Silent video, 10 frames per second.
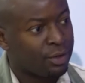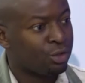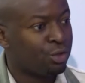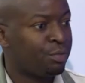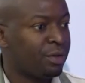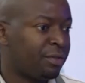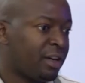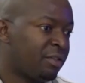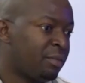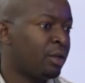got
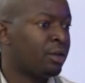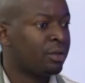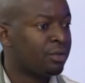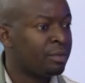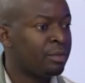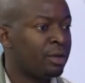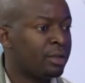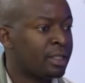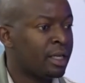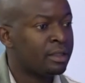2.5 million or 3 million
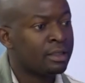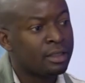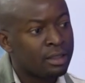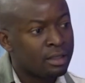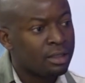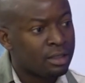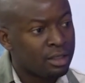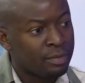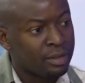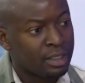tons, this is the
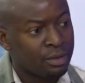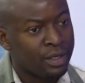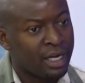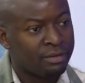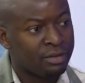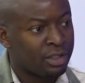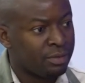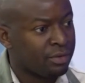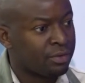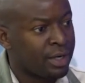surplus that we have in terms
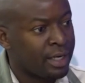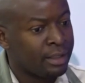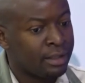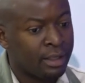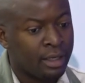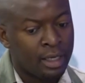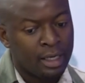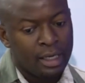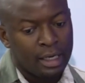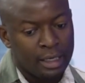of grains.
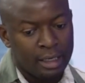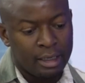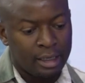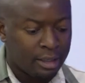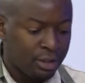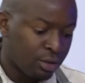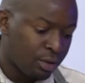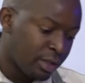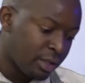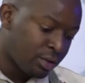Uh, and then you
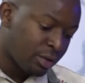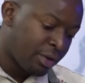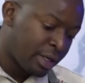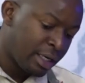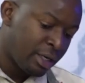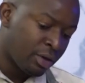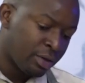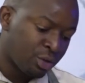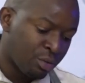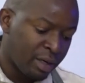look historically on
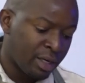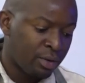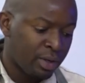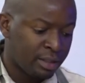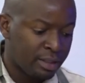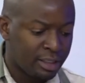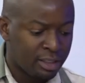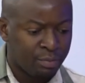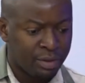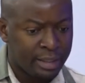tobacco and say,
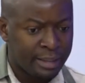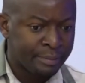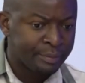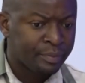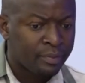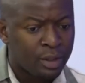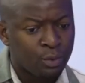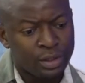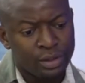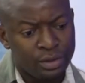typically,
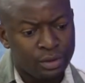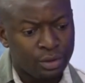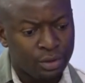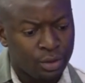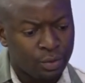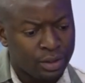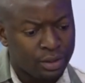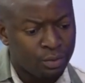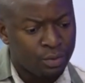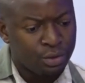we, you know, we,
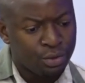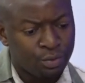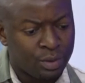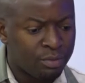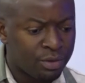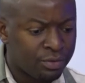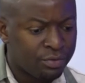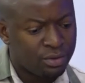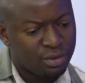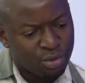we, do, we move
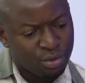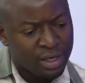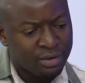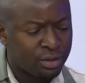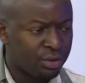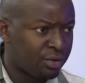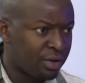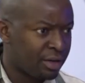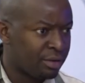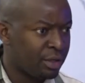200 to
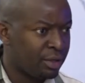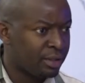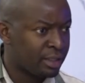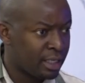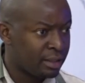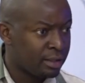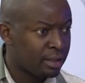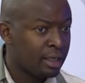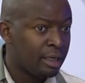300 million tons